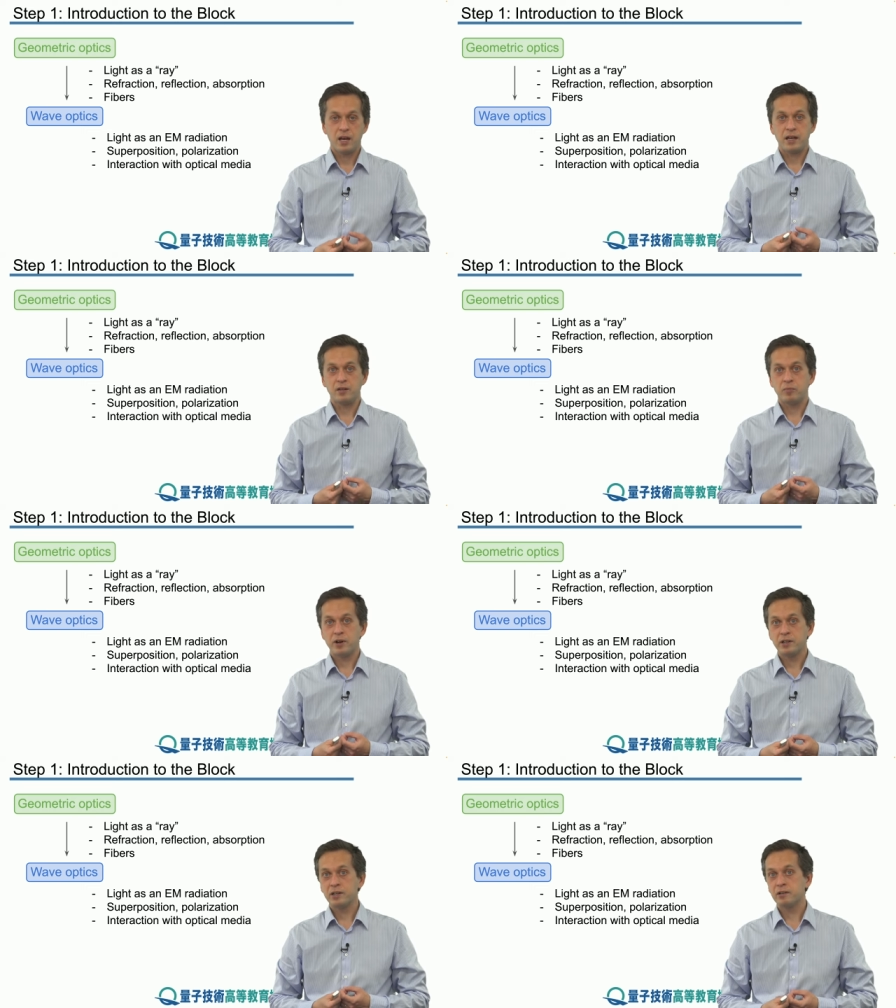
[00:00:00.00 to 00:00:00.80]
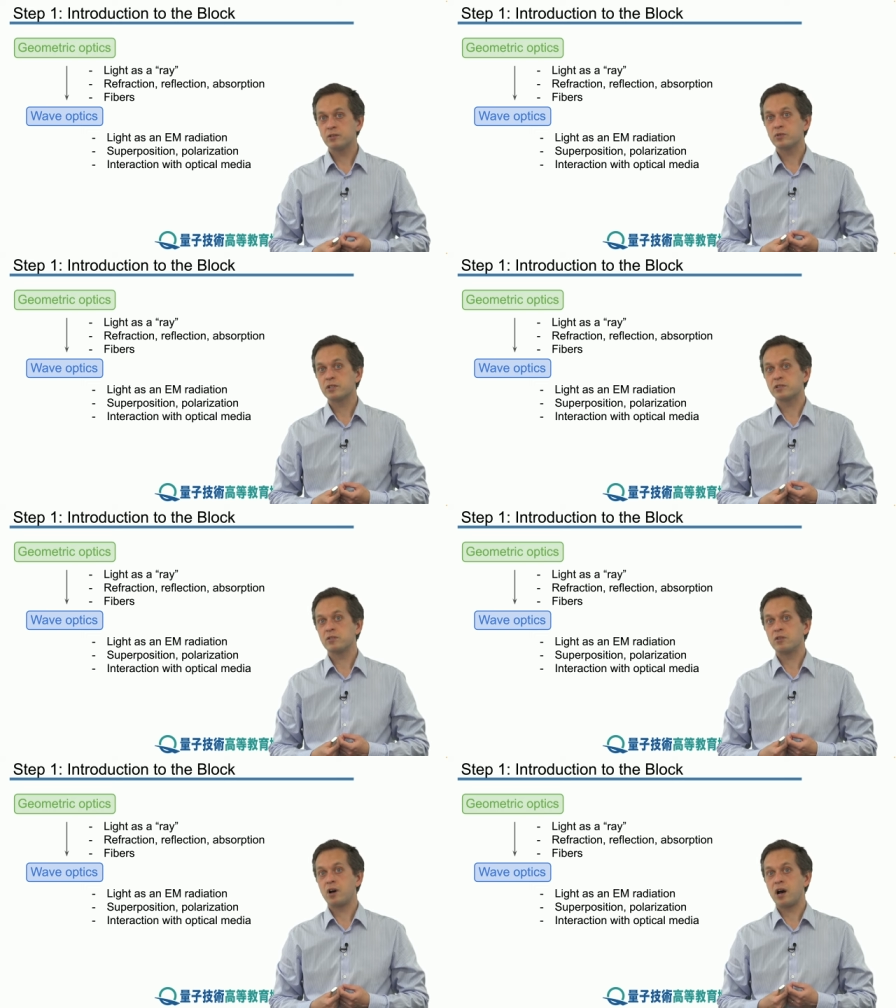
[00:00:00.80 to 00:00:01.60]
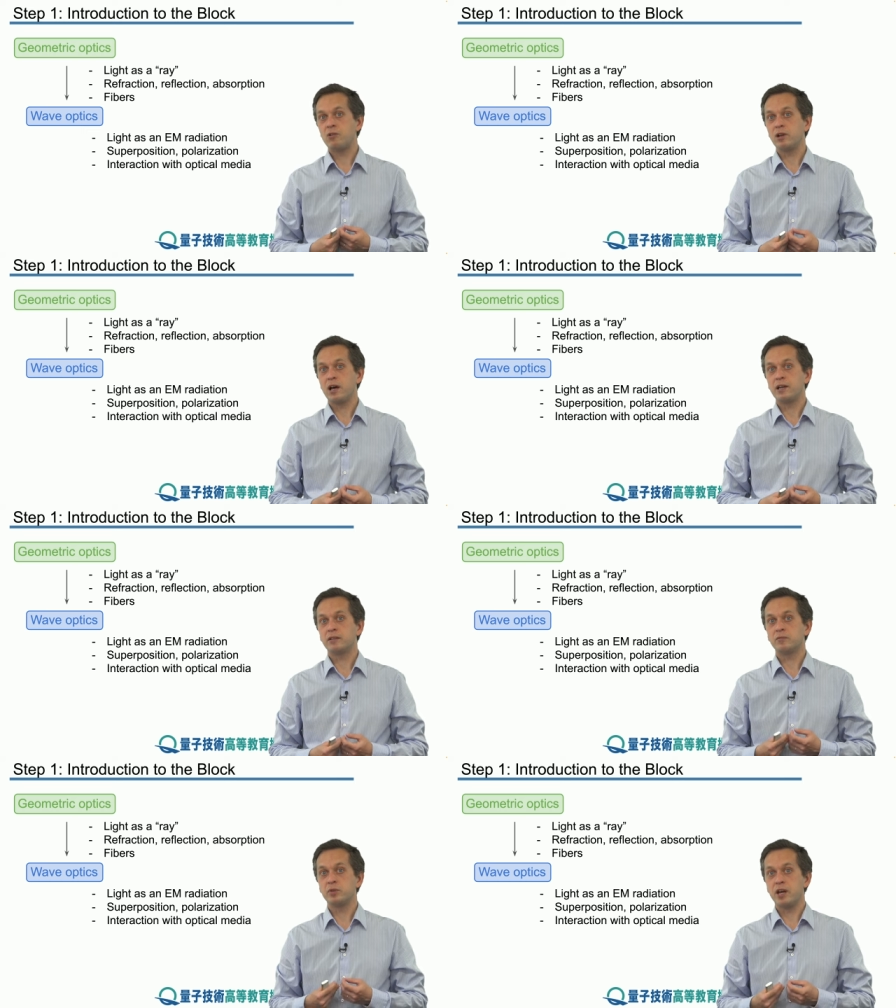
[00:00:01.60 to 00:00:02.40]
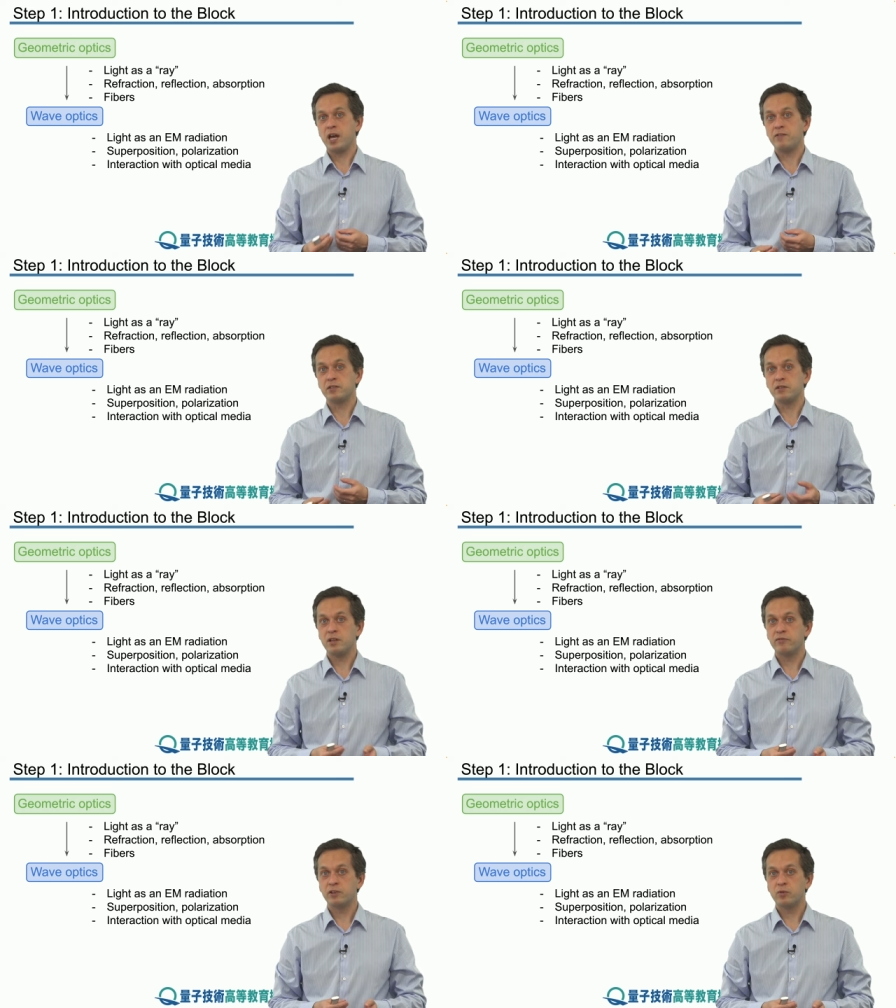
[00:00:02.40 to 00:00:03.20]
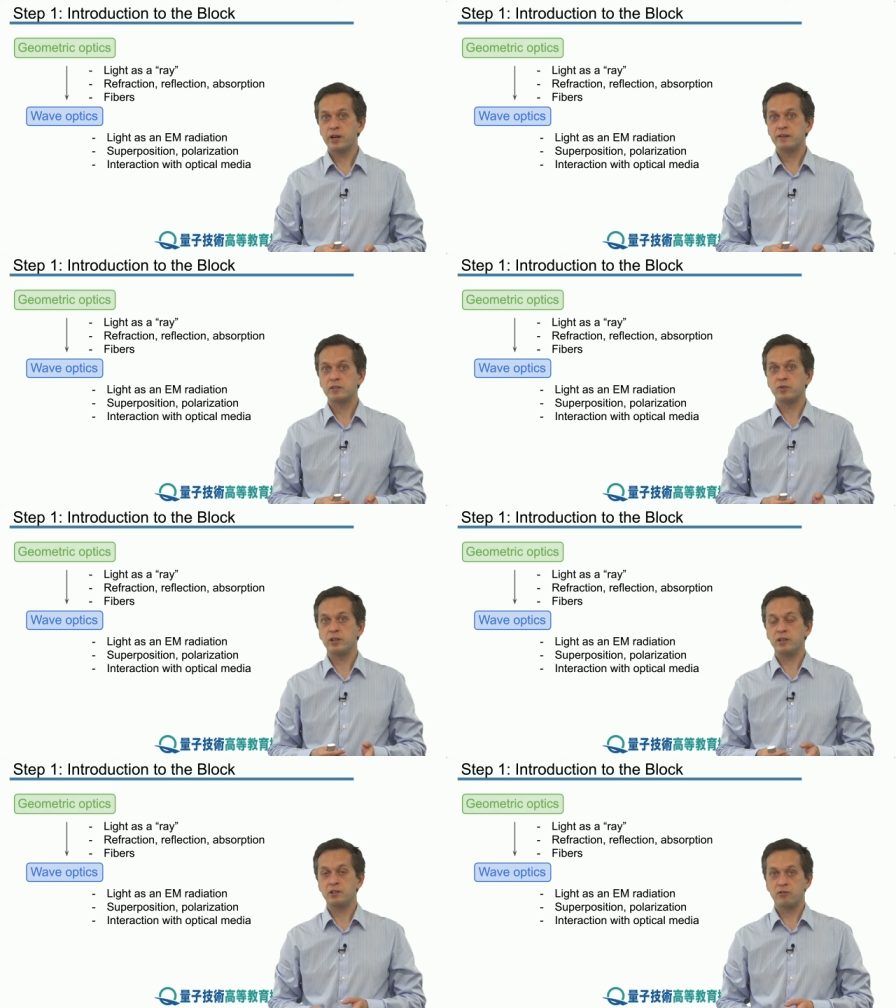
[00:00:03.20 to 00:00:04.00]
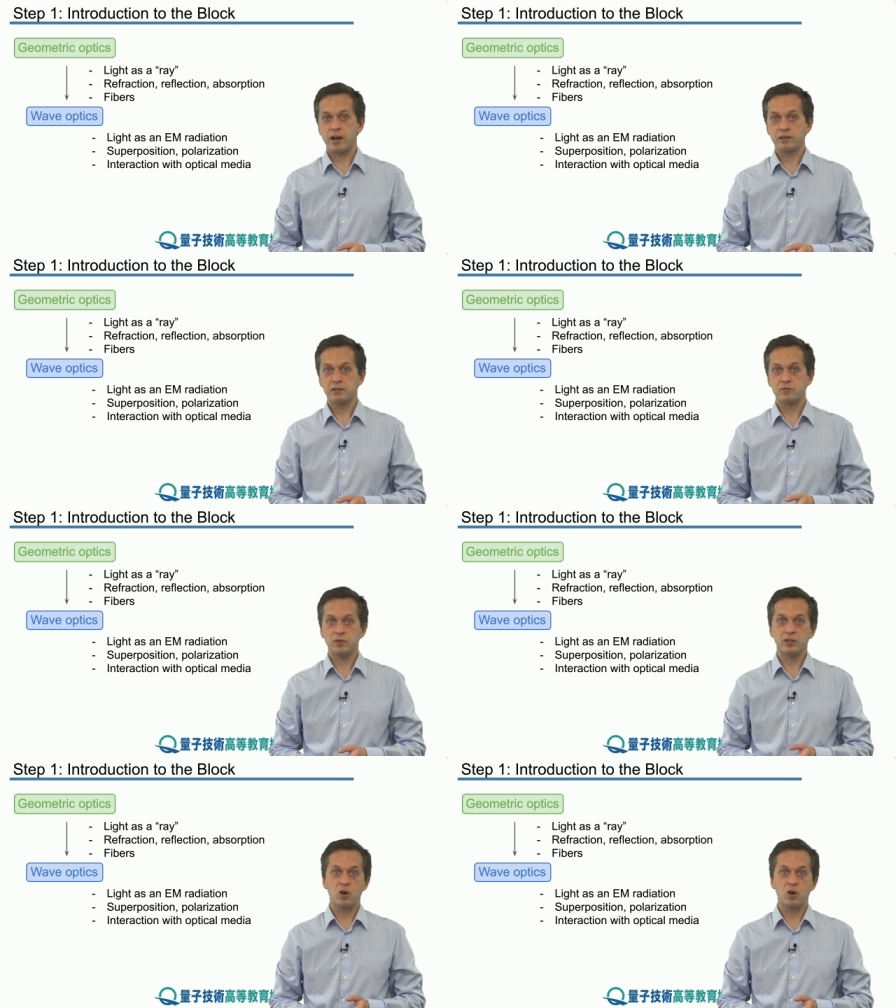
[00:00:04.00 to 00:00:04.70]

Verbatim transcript: And in particular, we saw how light behaves in different ways when it interacts with